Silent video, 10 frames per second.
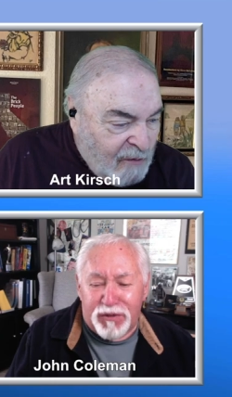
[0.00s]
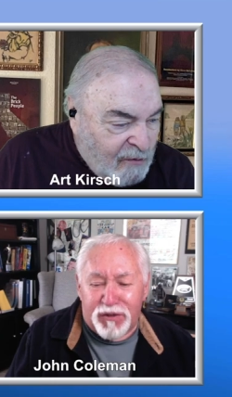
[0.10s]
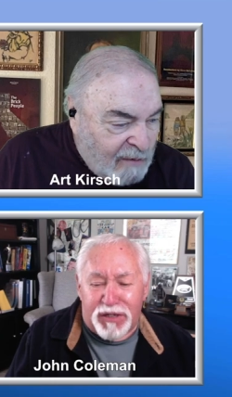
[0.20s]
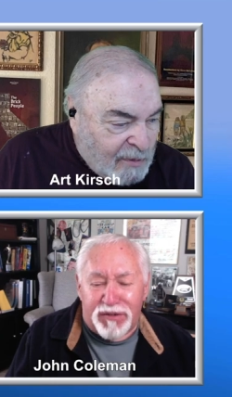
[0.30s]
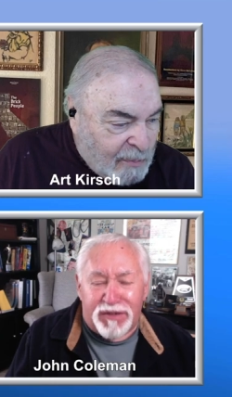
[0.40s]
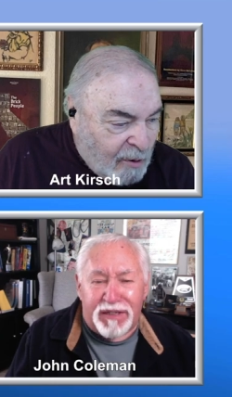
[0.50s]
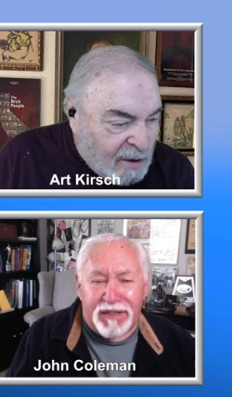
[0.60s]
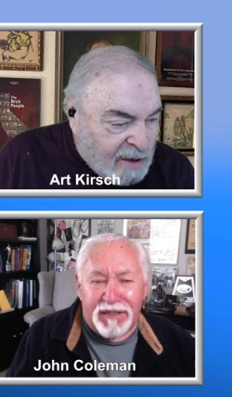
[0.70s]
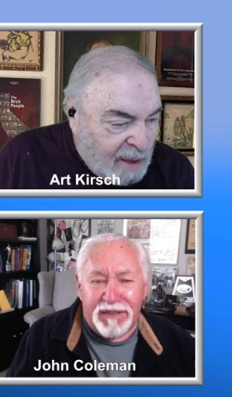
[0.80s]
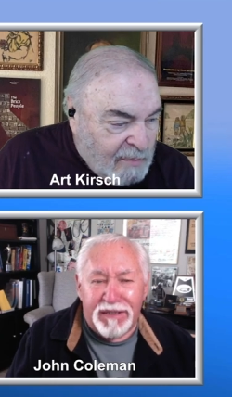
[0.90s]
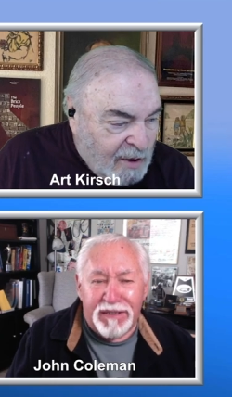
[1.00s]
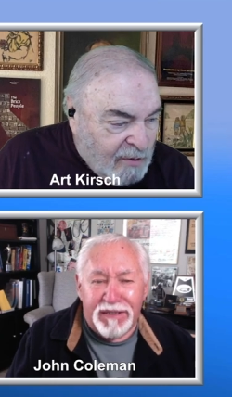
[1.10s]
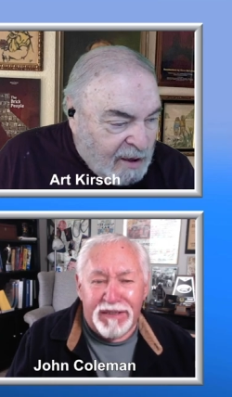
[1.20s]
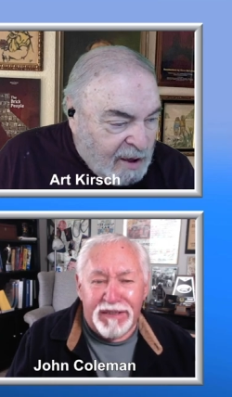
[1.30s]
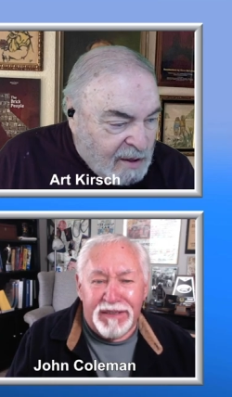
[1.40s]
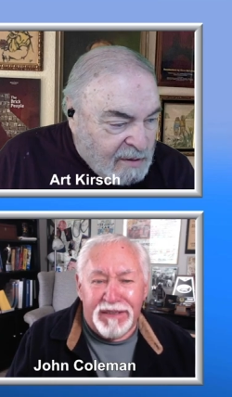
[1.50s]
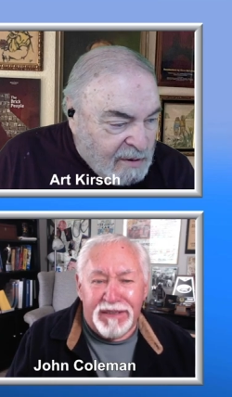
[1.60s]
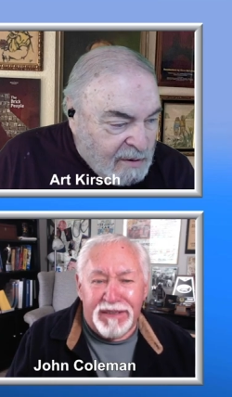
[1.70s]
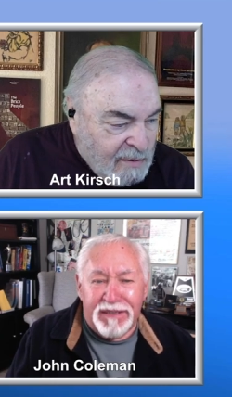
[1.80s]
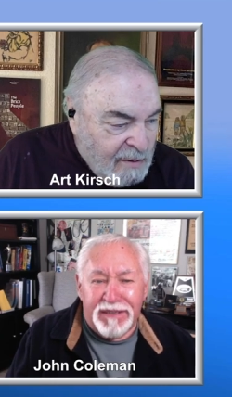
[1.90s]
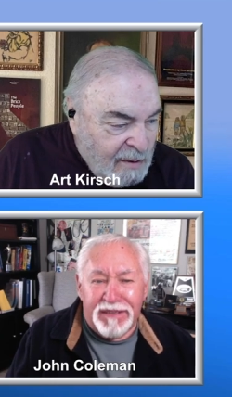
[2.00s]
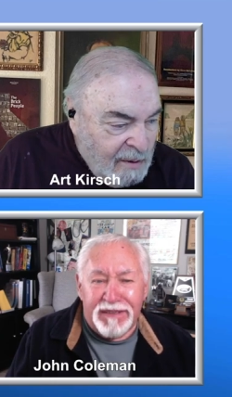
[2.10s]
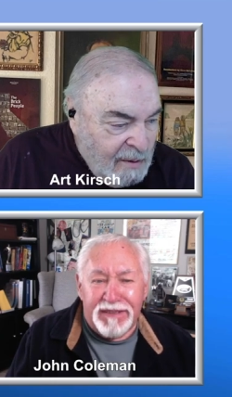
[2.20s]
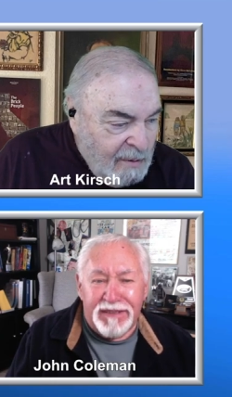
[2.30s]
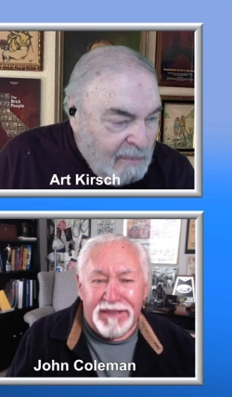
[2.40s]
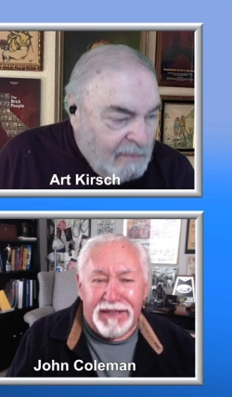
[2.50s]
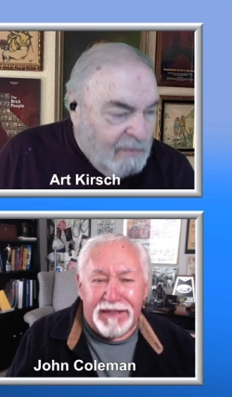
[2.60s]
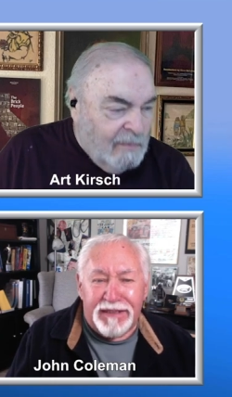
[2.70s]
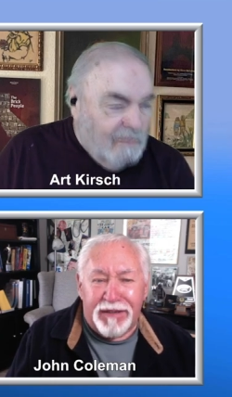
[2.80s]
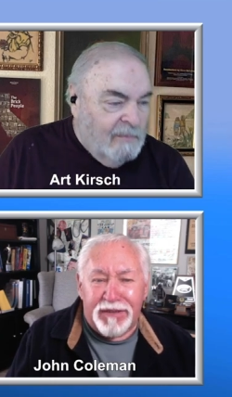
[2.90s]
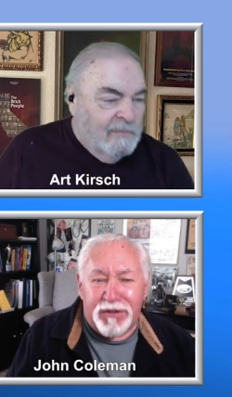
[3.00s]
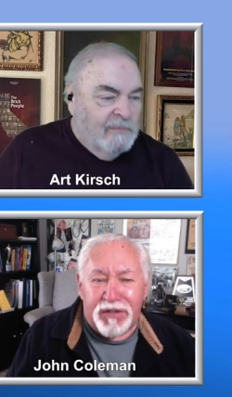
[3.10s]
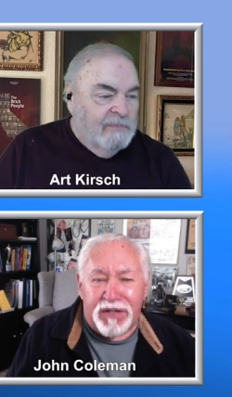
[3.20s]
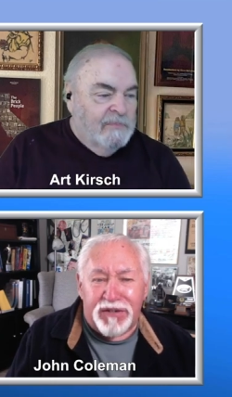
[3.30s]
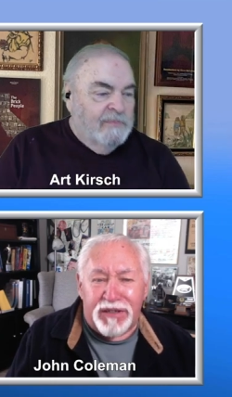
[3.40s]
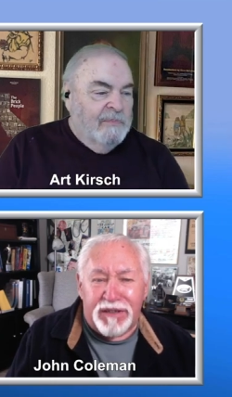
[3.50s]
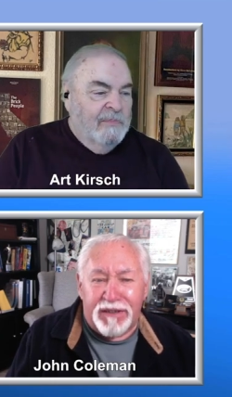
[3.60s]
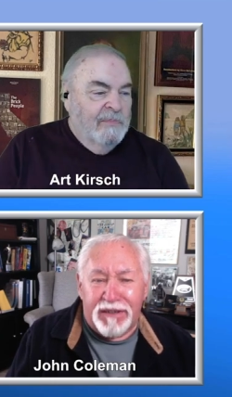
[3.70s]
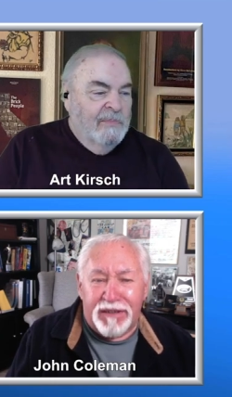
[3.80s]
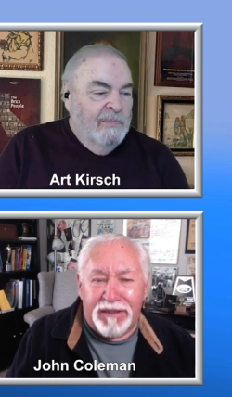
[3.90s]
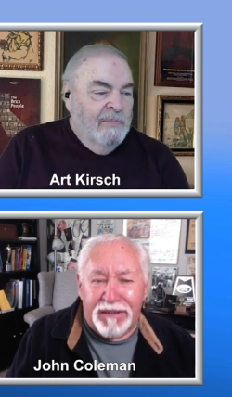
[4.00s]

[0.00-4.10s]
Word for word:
Speaker 1: favorite chasing, part came near the end.
Speaker 2: Yeah. Now they're chasing